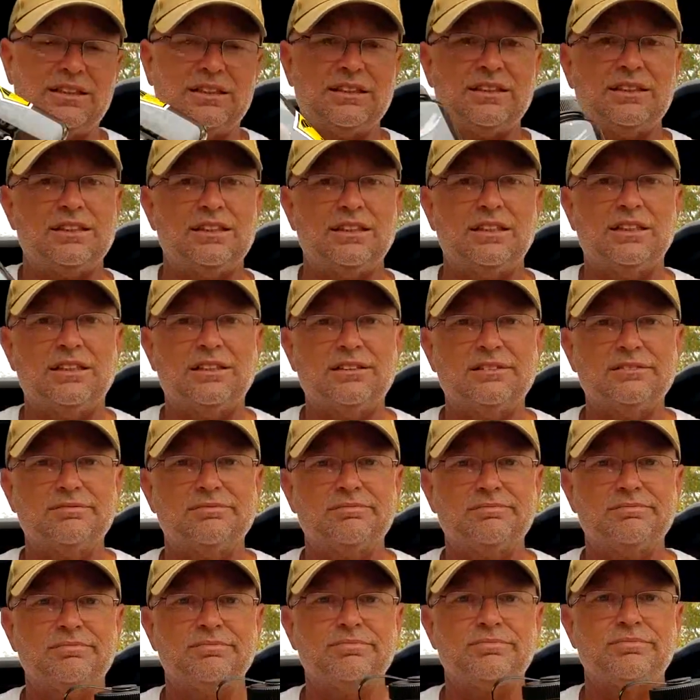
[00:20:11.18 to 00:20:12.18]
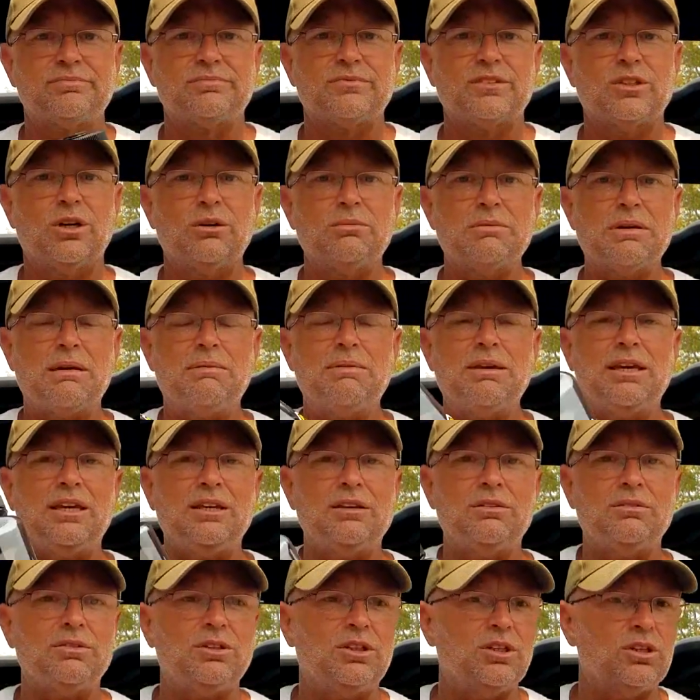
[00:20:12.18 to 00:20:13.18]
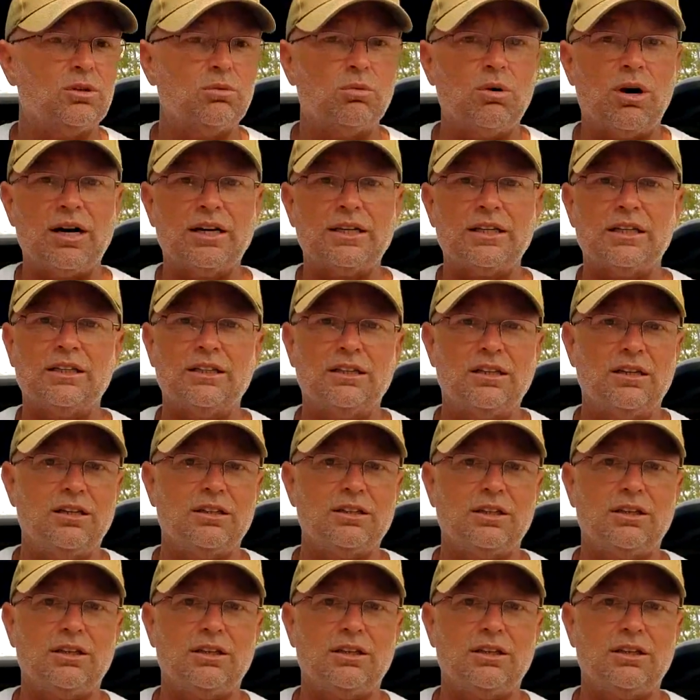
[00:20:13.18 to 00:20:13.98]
you know, or maybe you're walking along,